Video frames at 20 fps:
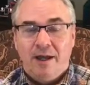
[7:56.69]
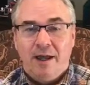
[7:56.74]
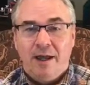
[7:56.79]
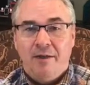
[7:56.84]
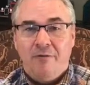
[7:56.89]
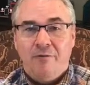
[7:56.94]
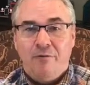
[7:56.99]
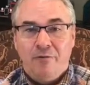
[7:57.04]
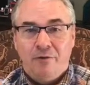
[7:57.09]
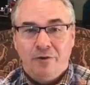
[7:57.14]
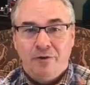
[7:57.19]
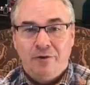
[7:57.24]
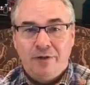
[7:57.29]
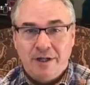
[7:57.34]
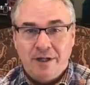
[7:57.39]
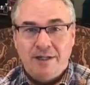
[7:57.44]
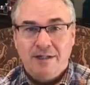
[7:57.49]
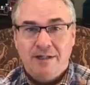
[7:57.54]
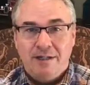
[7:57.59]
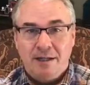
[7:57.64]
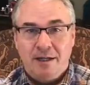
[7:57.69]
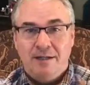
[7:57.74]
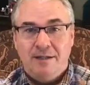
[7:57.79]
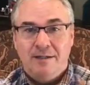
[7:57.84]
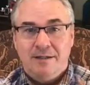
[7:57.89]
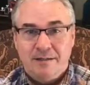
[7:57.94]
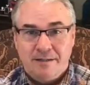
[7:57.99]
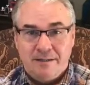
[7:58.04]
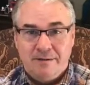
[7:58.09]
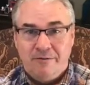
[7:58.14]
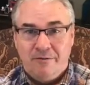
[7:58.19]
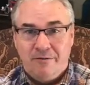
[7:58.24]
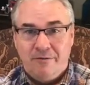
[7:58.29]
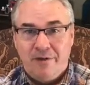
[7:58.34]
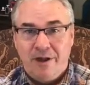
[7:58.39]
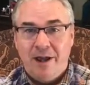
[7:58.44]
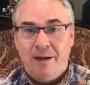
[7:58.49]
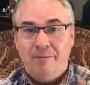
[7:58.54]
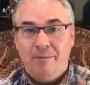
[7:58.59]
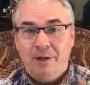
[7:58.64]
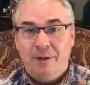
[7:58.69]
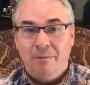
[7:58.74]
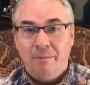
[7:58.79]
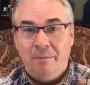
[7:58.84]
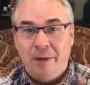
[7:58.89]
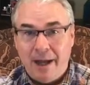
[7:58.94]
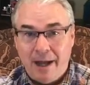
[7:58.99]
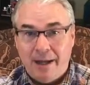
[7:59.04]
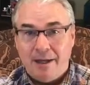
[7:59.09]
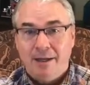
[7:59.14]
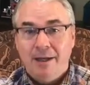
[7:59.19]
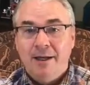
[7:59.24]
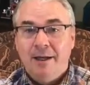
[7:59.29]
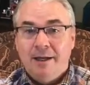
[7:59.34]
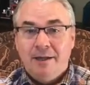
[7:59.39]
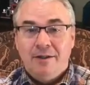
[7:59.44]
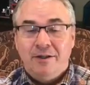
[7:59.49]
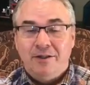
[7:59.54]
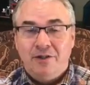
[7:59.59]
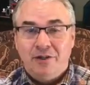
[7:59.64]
a full consensus of the family. But the